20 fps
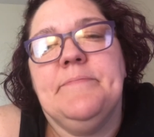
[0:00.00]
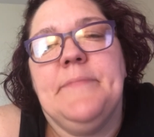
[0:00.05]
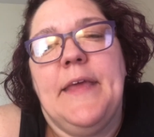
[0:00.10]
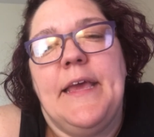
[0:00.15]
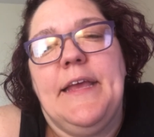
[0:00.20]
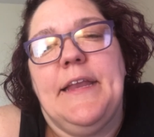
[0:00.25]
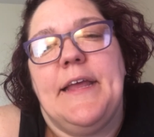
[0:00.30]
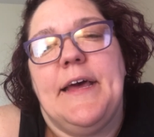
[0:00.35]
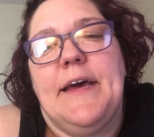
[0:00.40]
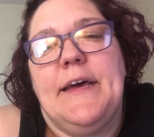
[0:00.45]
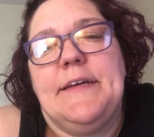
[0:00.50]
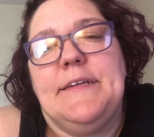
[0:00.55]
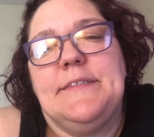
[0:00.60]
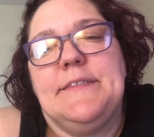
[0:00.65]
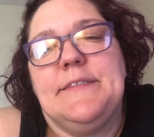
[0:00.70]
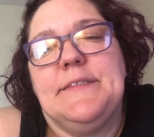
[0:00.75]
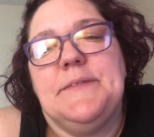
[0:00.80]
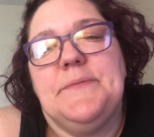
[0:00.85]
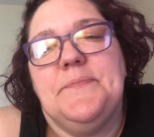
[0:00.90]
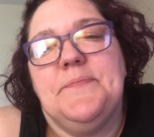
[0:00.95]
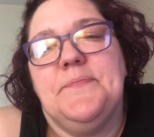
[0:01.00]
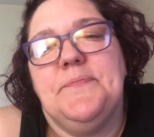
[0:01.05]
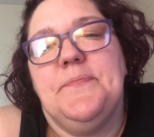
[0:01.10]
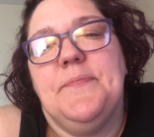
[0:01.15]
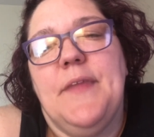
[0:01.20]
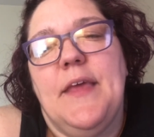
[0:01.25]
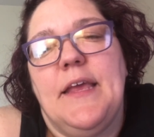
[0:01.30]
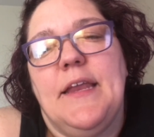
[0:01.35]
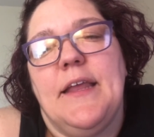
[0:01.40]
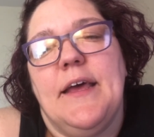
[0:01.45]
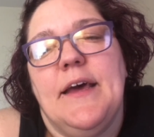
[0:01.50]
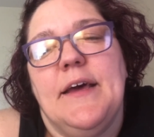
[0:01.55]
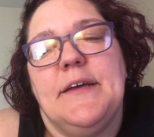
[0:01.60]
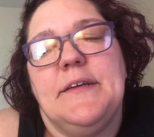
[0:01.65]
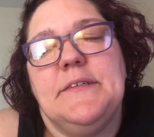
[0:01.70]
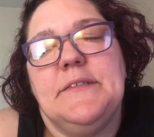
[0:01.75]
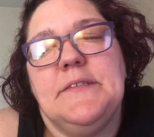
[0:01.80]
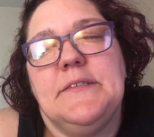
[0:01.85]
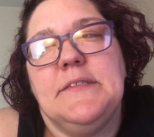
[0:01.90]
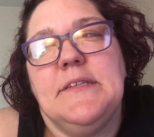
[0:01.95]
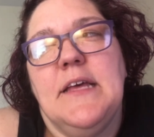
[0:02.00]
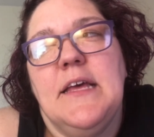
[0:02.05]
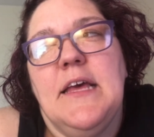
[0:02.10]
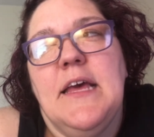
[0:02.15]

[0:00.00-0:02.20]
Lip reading: He does. He does.